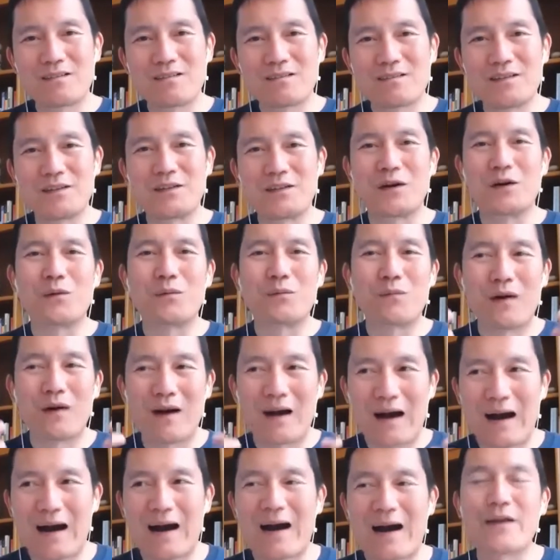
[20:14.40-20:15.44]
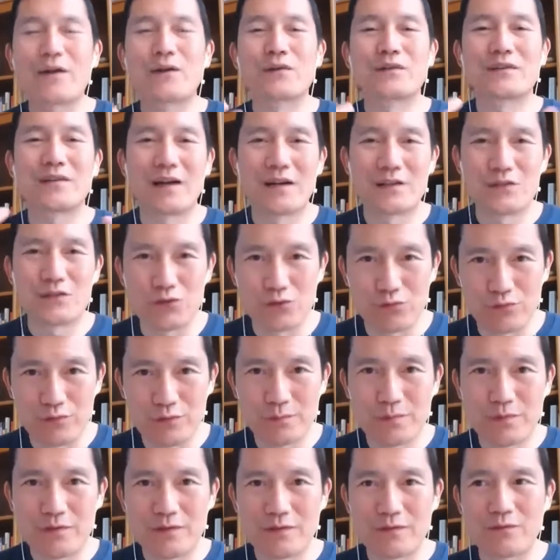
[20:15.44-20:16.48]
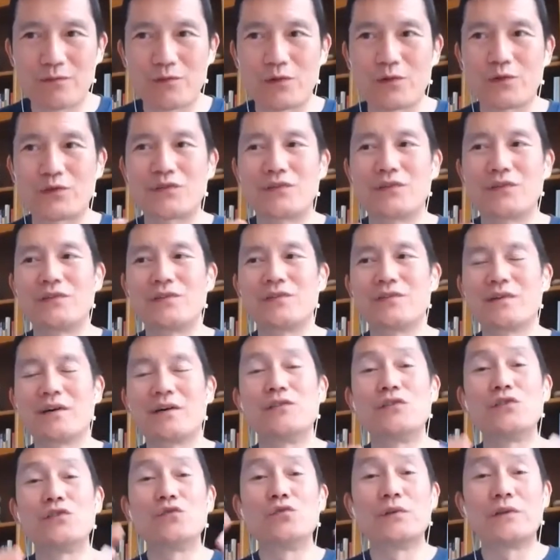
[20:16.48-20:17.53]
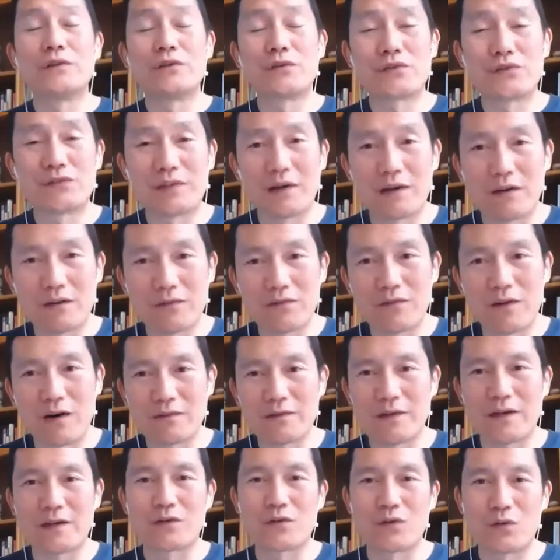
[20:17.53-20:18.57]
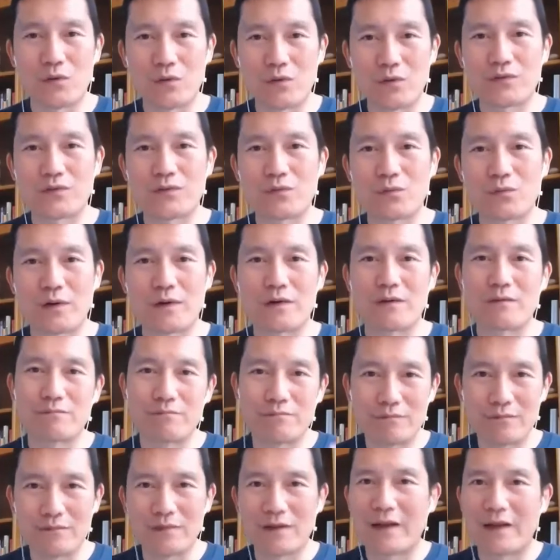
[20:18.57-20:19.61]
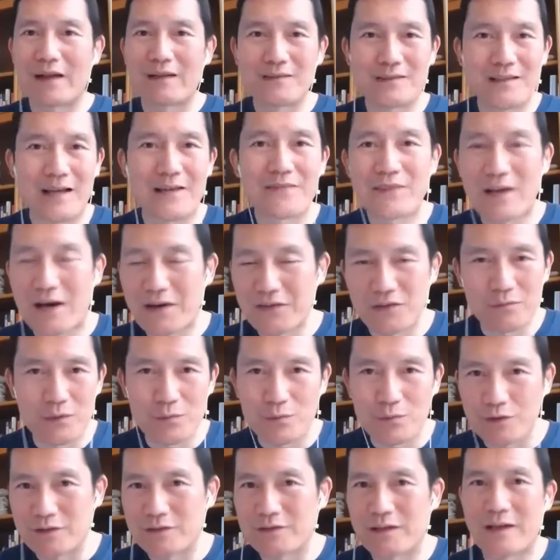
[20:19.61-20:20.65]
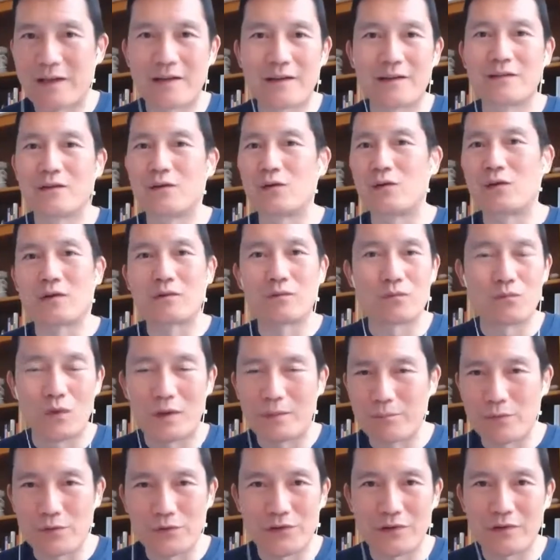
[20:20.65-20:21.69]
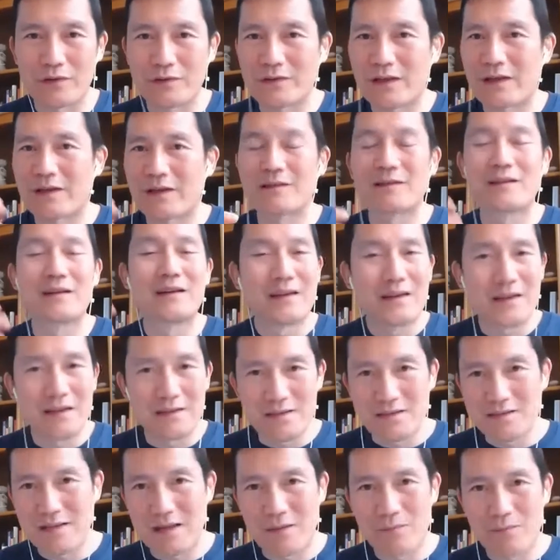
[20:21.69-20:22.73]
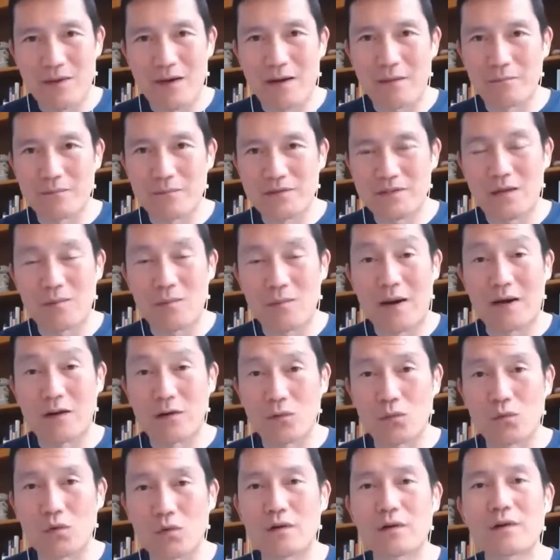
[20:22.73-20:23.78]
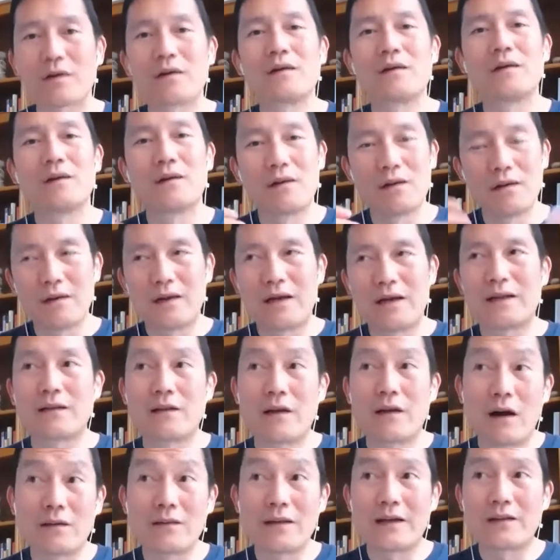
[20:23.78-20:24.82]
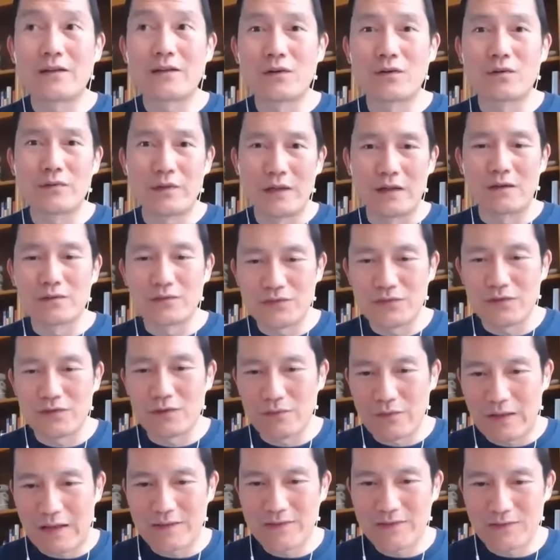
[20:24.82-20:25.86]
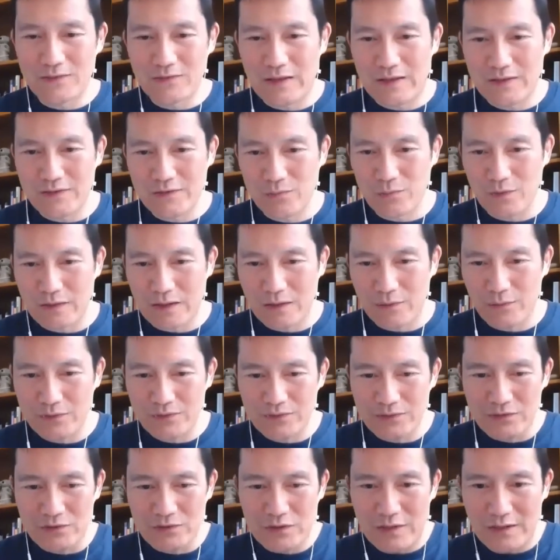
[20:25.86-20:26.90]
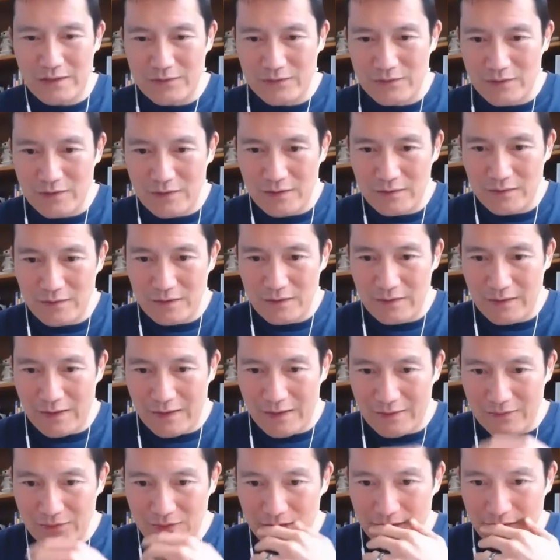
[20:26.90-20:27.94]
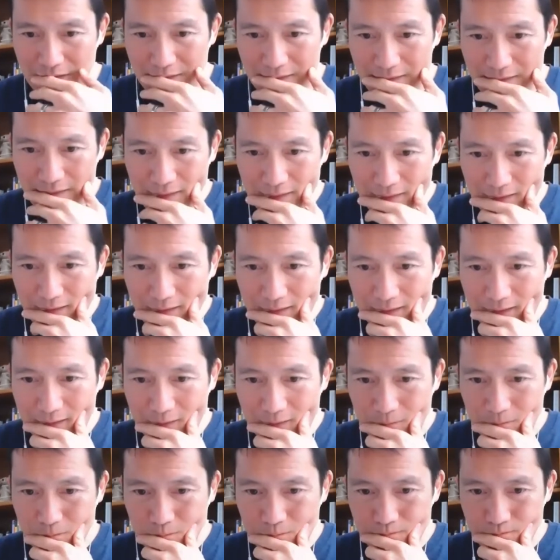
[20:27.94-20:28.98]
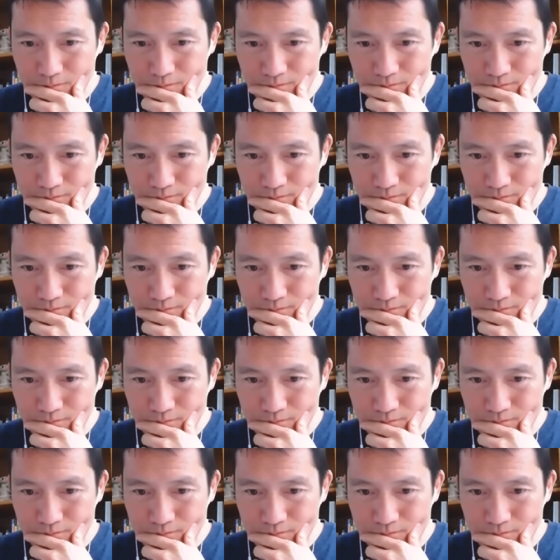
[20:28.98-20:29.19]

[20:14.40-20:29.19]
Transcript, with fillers: you know, higher touch group versus a do it yourself online course where, again, 10,000 people could take it or one person could take it. It's the same, same amount of work. And online, yeah, so that's, that's what I would suggest and, and ask. Um,